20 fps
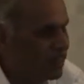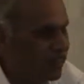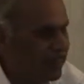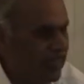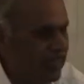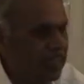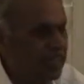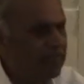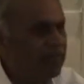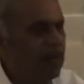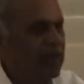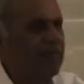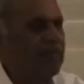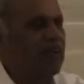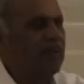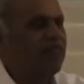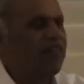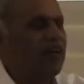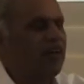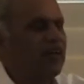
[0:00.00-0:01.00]
That is why
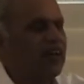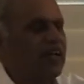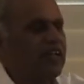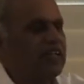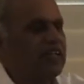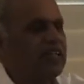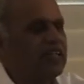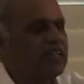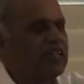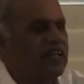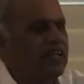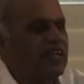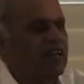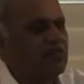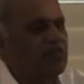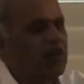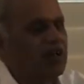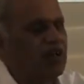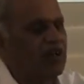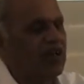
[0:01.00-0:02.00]
we follow a Nitya
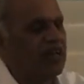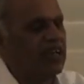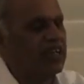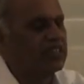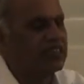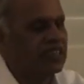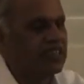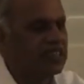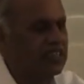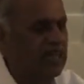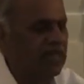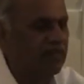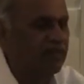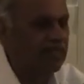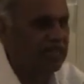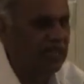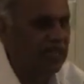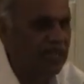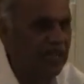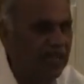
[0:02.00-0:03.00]
Karma called as Sandhya
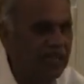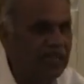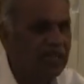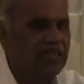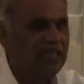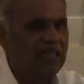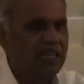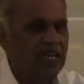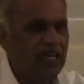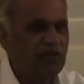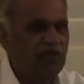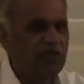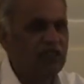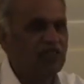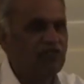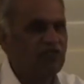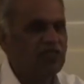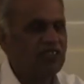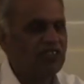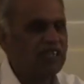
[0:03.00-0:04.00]
Vandana, in
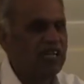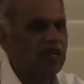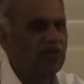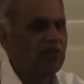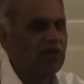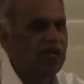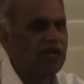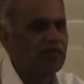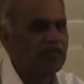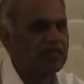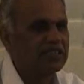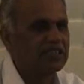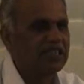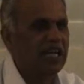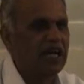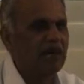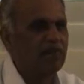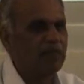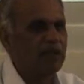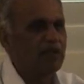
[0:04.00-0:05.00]
which we say
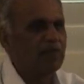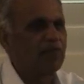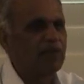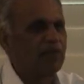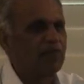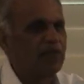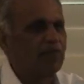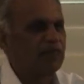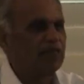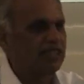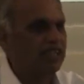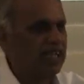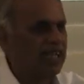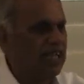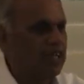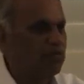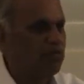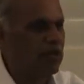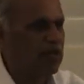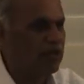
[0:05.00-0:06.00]
Pranamasya, Parabrahma
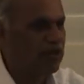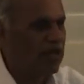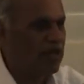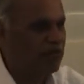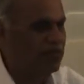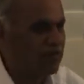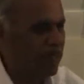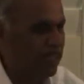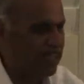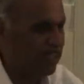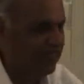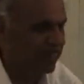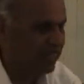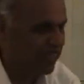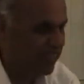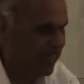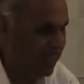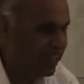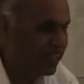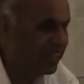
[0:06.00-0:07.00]
Rishihi, Paramatma Devata.